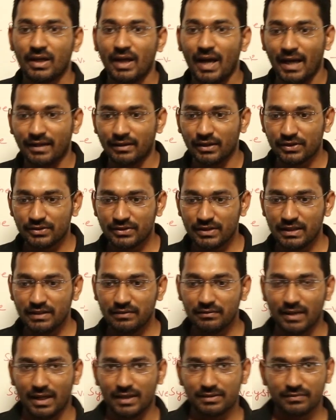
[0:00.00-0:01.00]

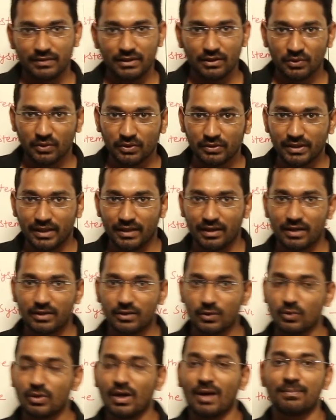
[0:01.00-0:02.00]
Energy, as we know, there are
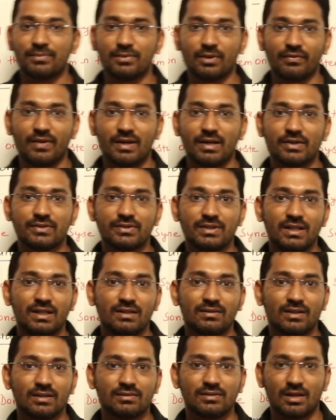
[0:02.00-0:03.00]
two types of energy
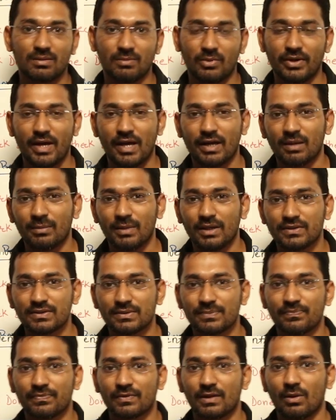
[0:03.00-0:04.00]
in the
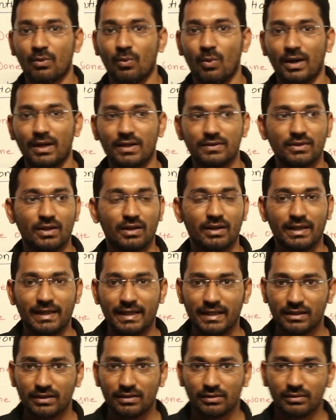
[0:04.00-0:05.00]
thermodynamics. One is your
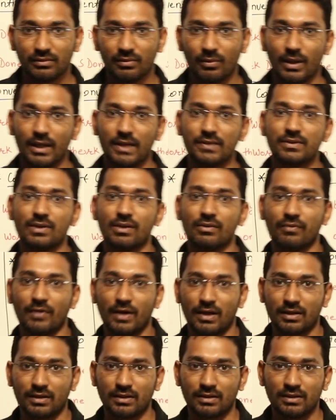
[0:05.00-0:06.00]
heat, one is your
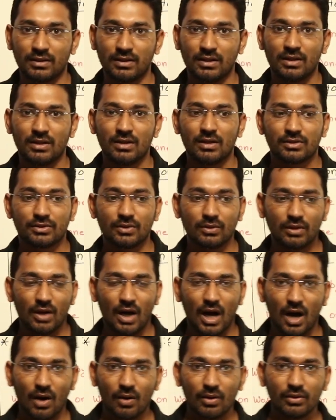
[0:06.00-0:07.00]
work. So
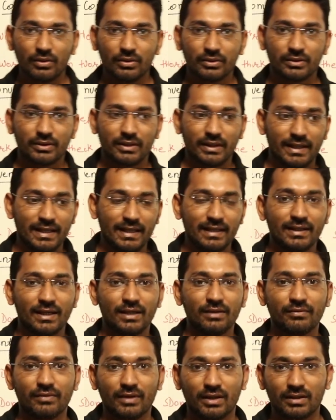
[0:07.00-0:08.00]
how heat
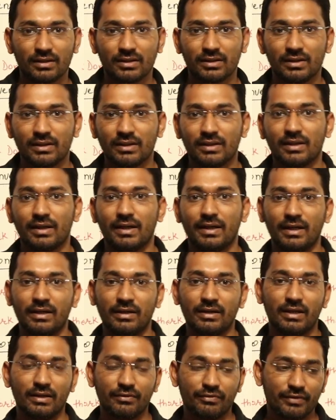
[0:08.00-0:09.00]
and work
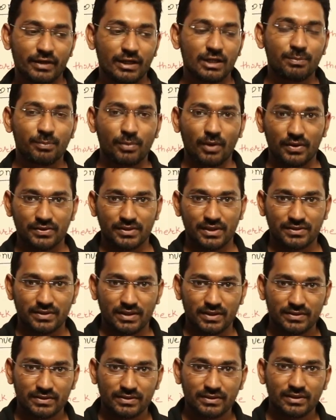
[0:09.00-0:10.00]
in different
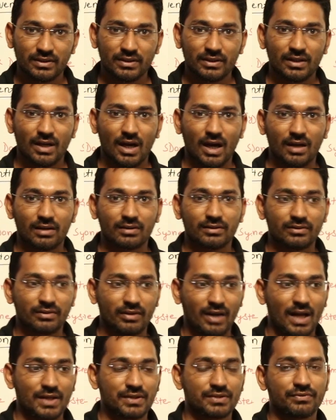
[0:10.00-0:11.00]
processes are
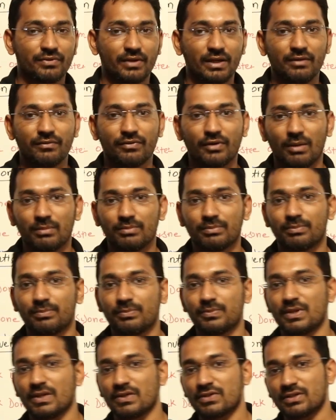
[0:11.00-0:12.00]
transferring from
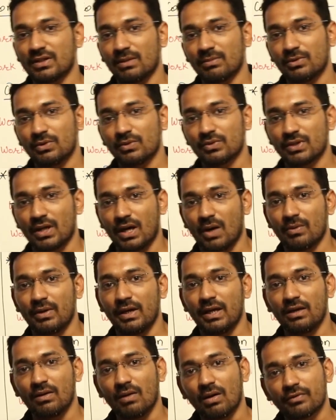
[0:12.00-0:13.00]
system to
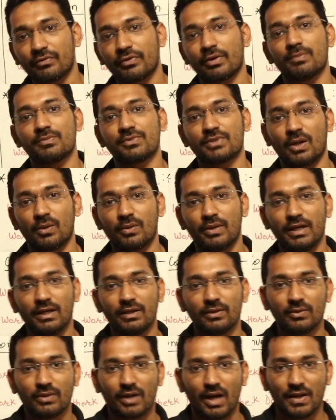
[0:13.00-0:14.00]
surrounding or from
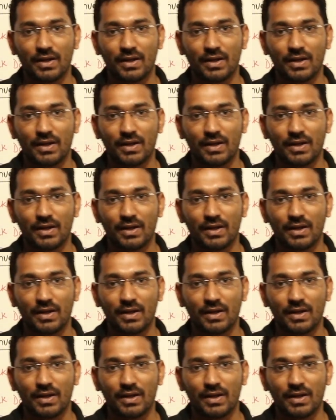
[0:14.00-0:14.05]
surrounding to